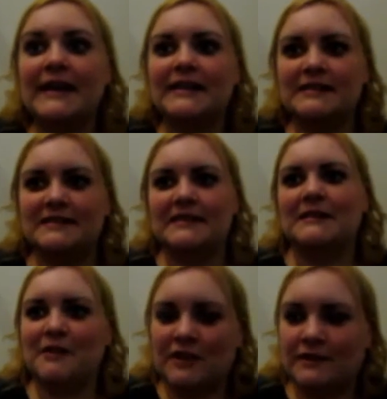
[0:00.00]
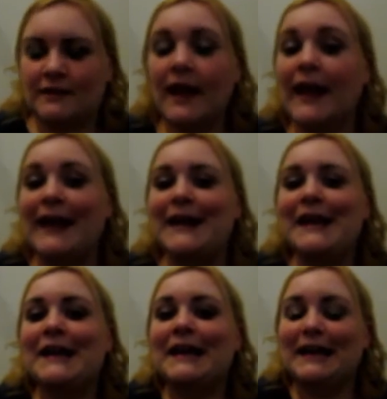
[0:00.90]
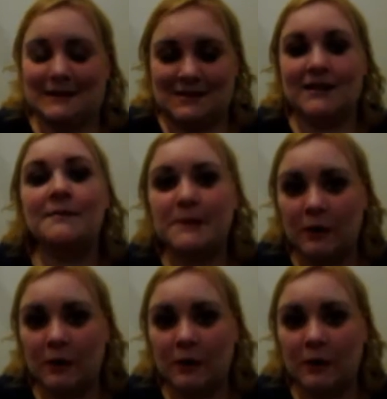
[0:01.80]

to sit there and say it's gonna be